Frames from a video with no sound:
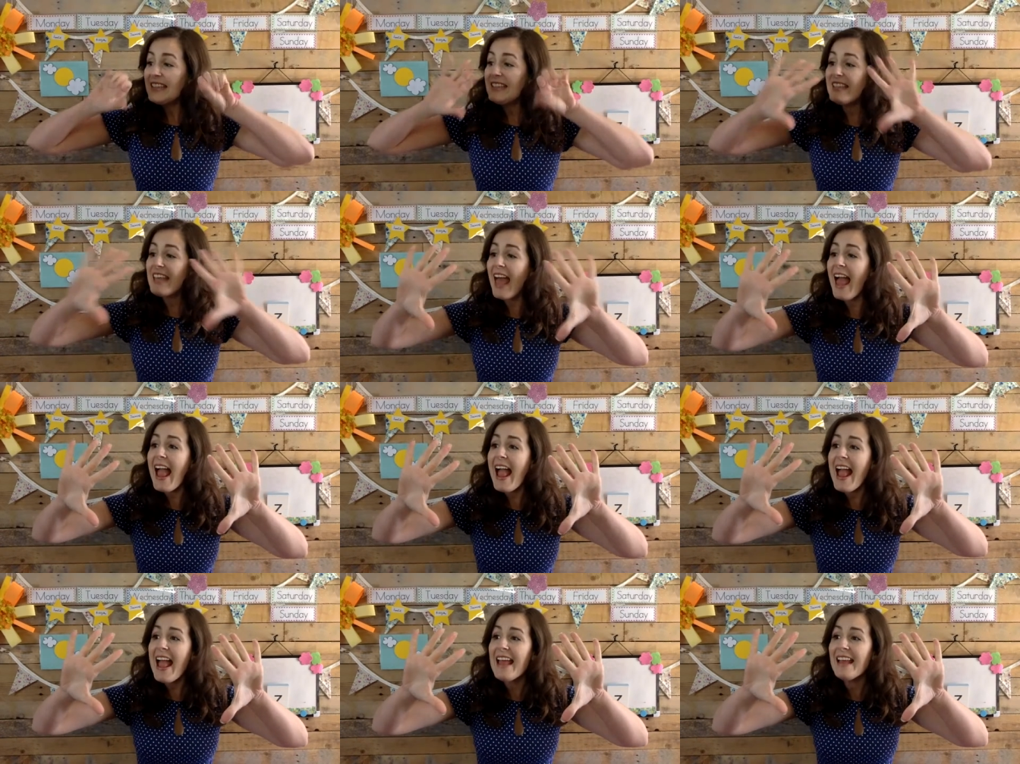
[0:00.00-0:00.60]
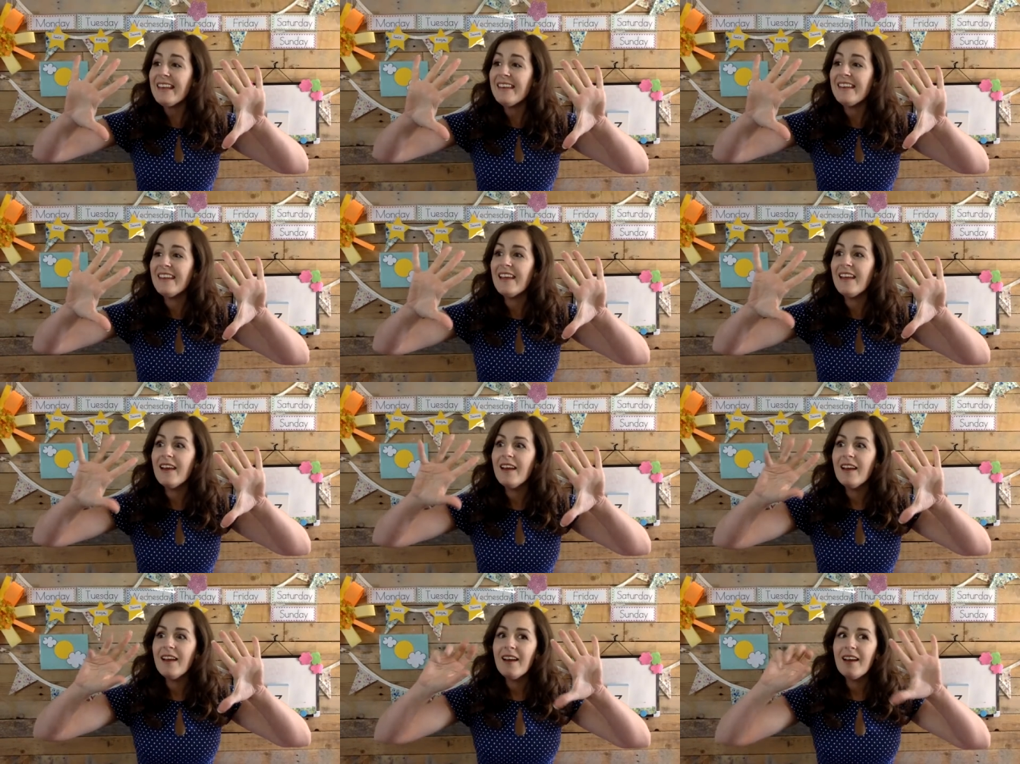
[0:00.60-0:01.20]
Ten,
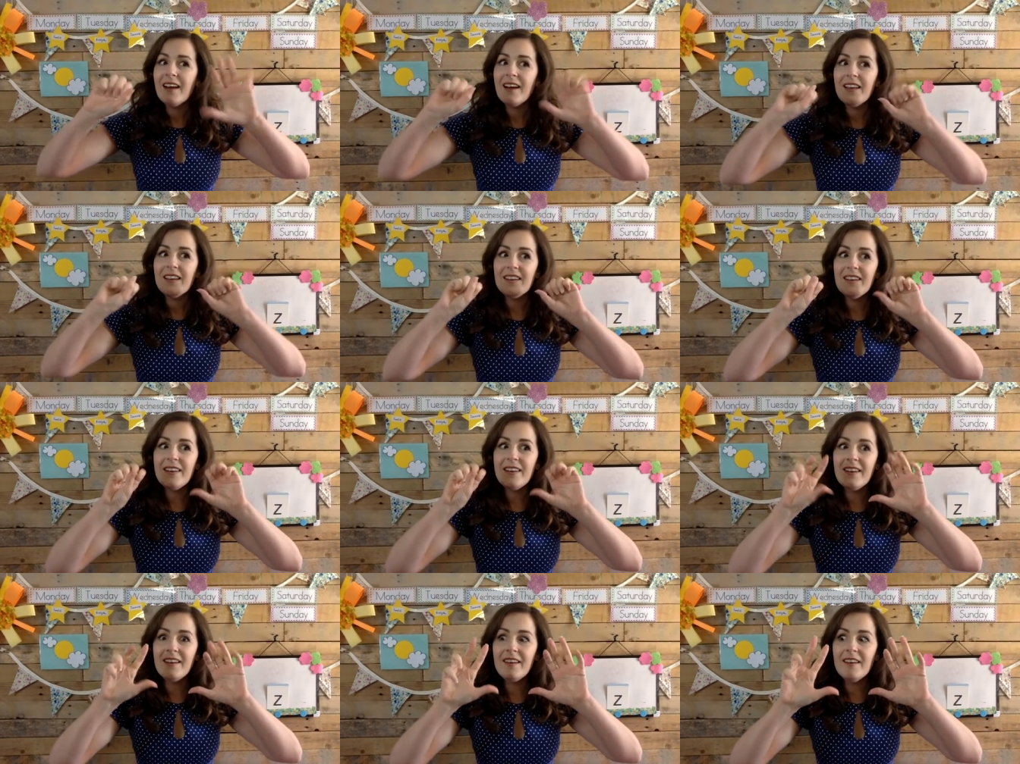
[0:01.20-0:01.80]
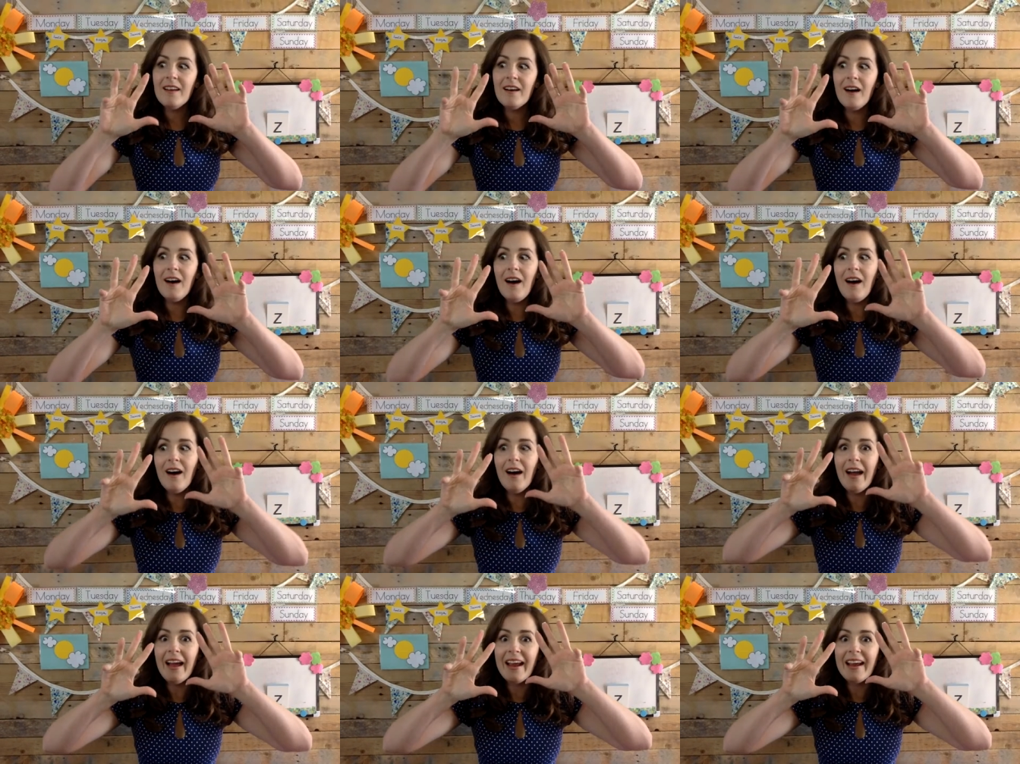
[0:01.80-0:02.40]

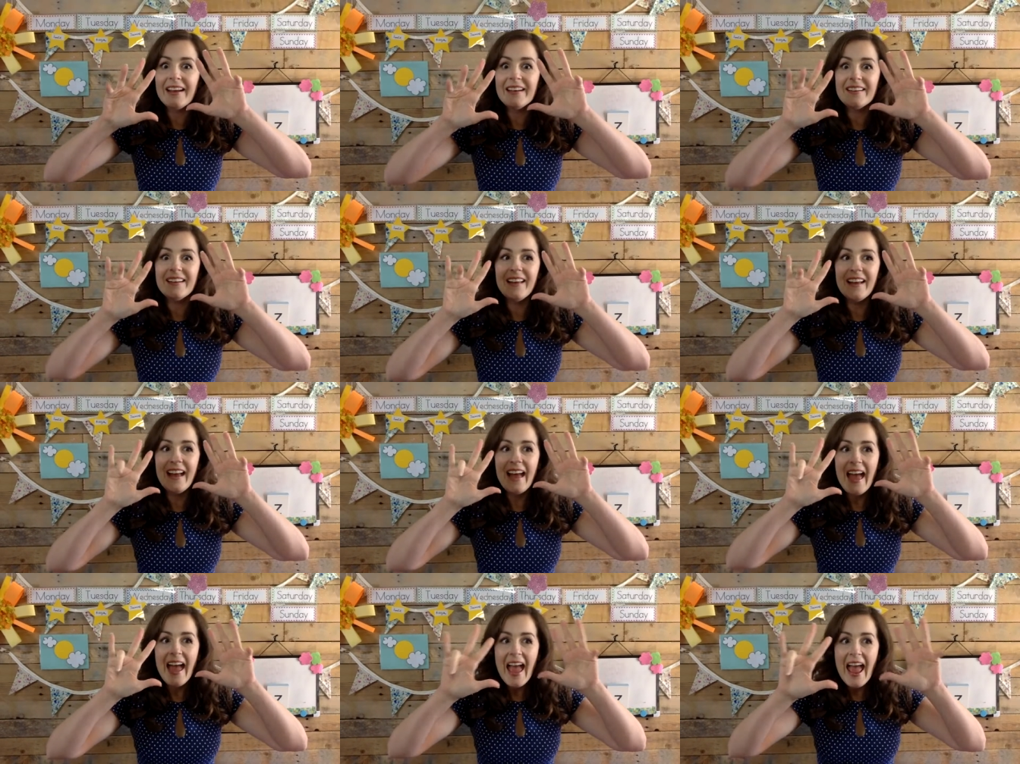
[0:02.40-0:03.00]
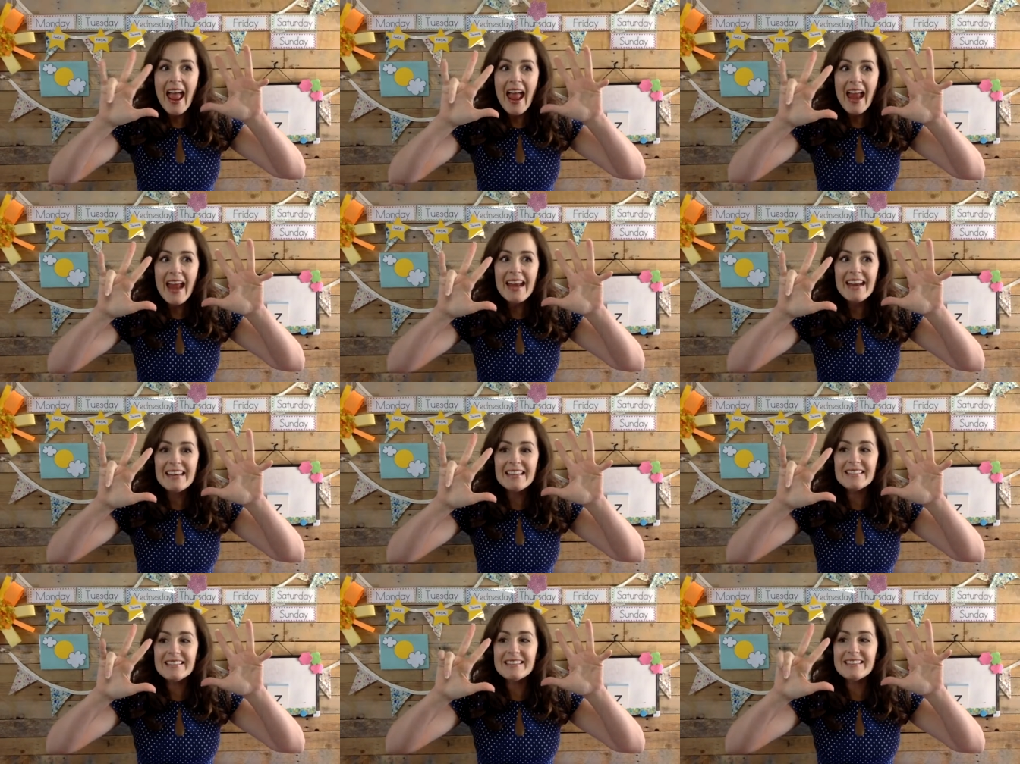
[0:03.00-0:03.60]
nine,
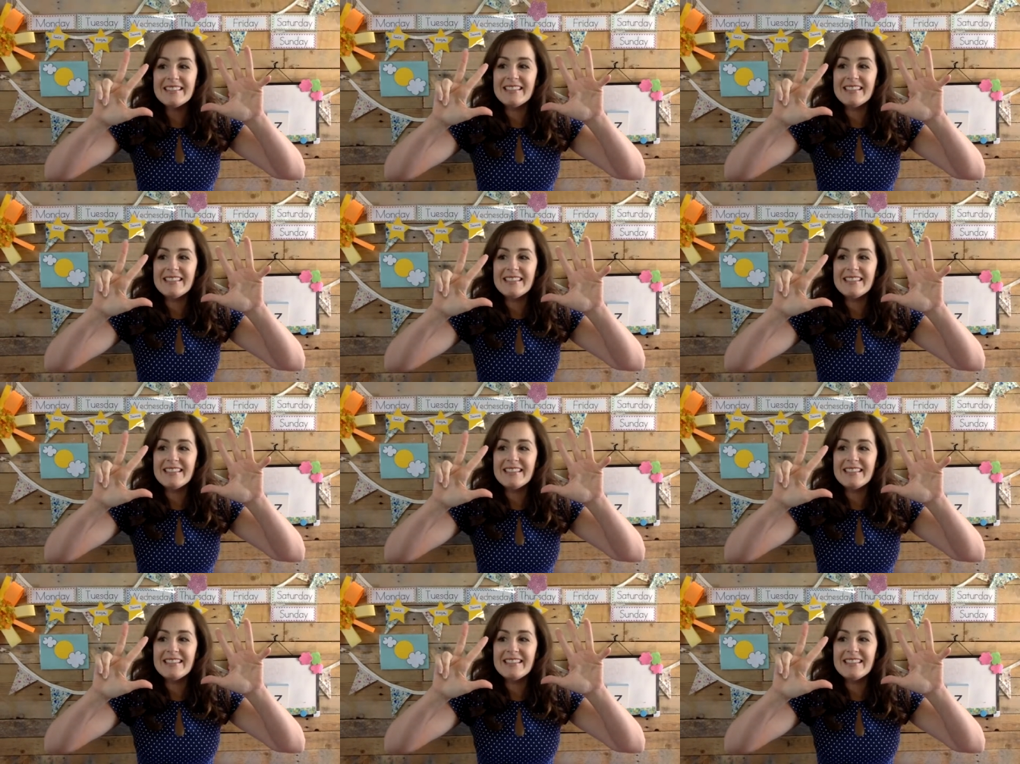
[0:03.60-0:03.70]
eight,